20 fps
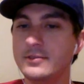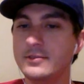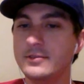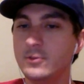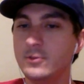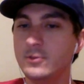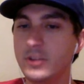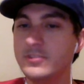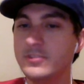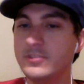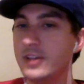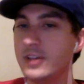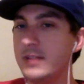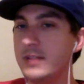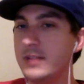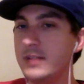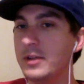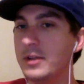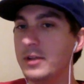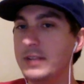
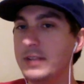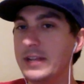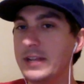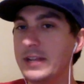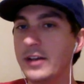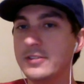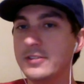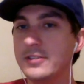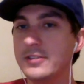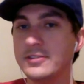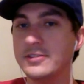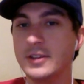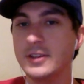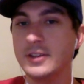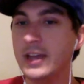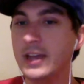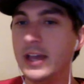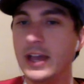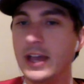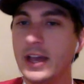re-sign, but if he does,
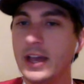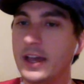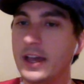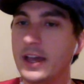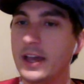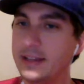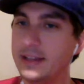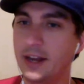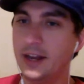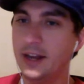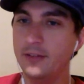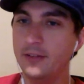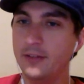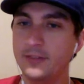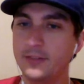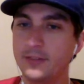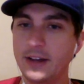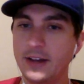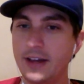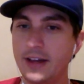
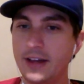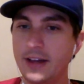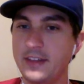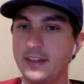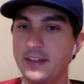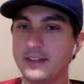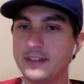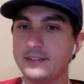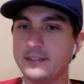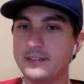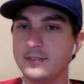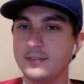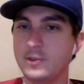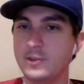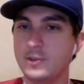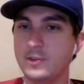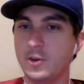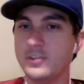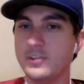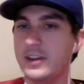I think
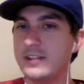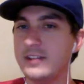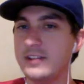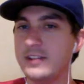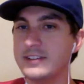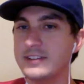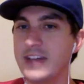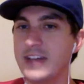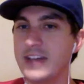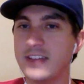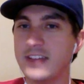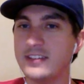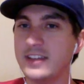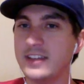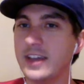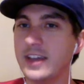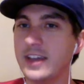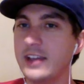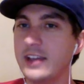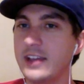Dorsett is a taxi
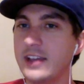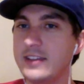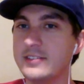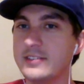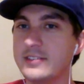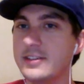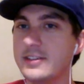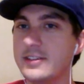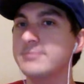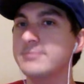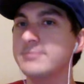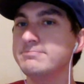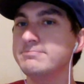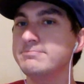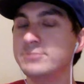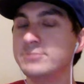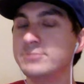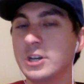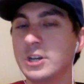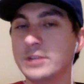guy, and that's it. So.